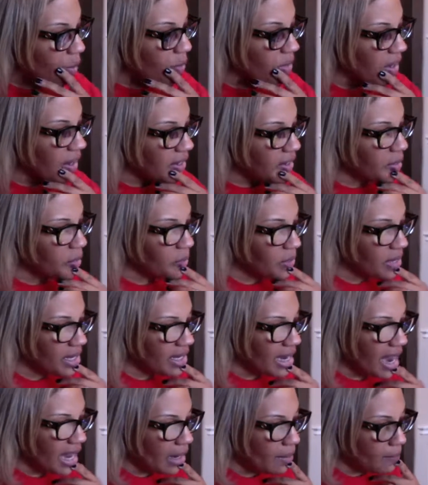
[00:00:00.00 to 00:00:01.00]
we're going to
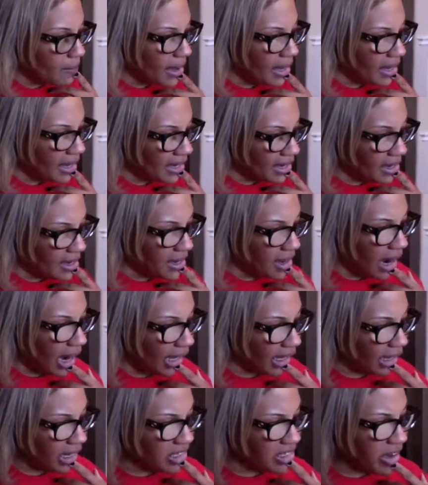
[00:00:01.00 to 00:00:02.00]
read How to Make It in
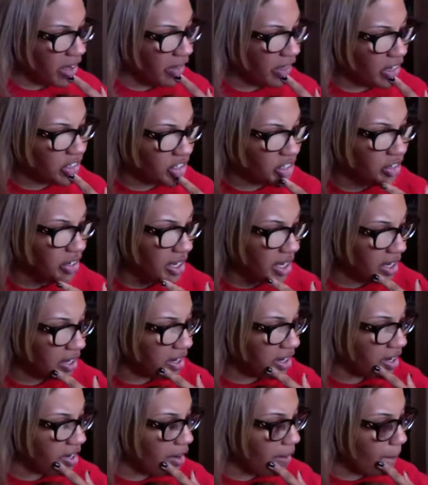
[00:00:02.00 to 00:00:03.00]
College now that you're
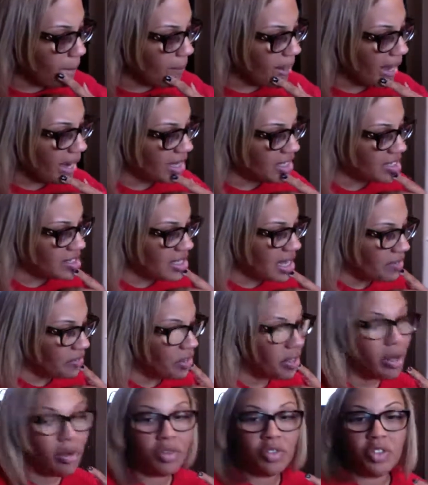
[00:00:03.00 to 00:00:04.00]
here on page
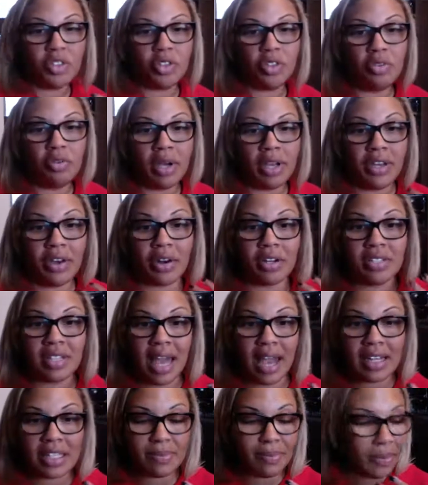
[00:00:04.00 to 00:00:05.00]
702 in your
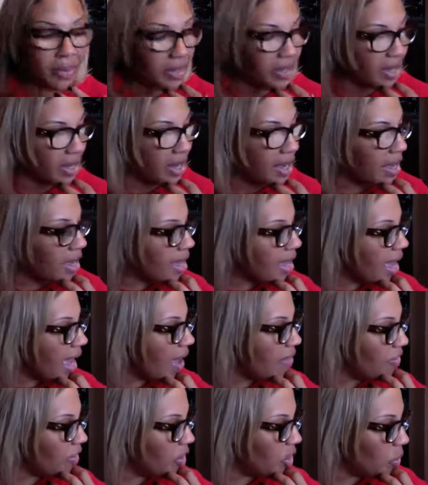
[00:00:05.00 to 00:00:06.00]
textbook.
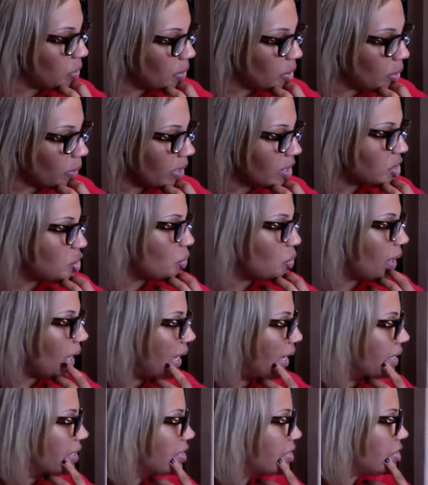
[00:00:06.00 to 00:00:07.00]
And then you are going to
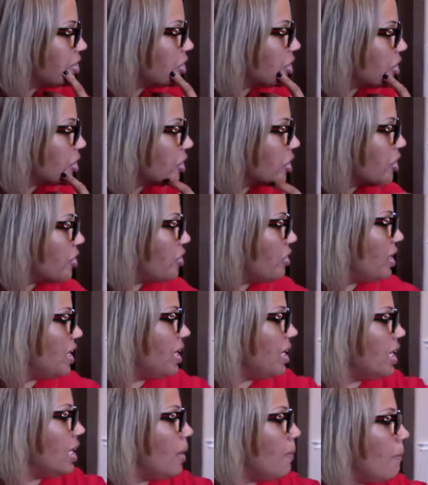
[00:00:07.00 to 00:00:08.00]
answer
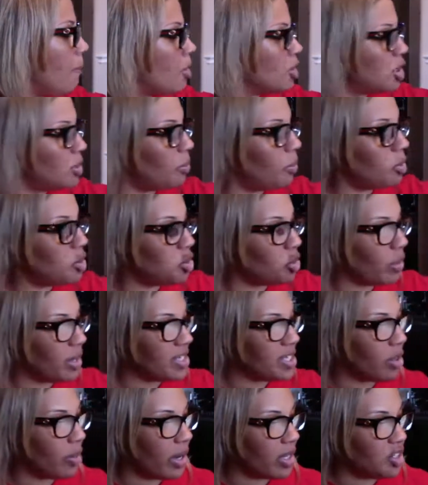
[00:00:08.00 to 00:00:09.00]
the multiple
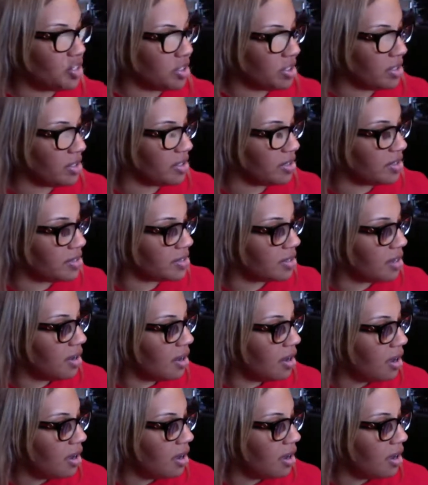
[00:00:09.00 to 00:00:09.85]
choice questions